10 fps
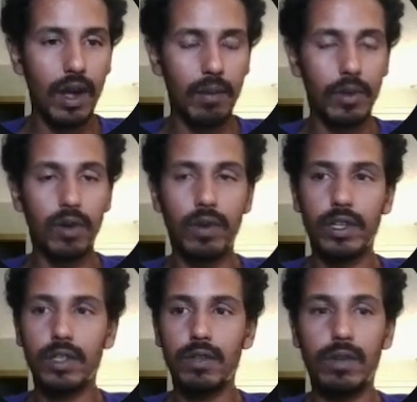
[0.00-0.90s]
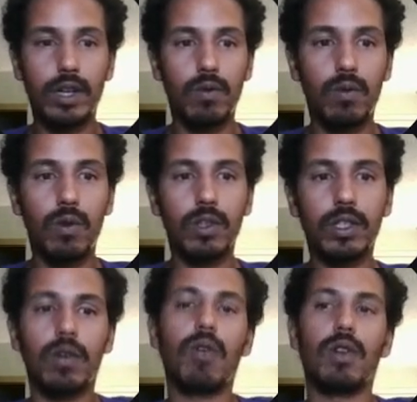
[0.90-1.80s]
I'm going to enroll in
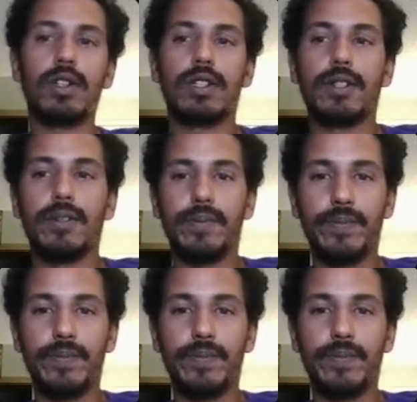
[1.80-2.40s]
the course.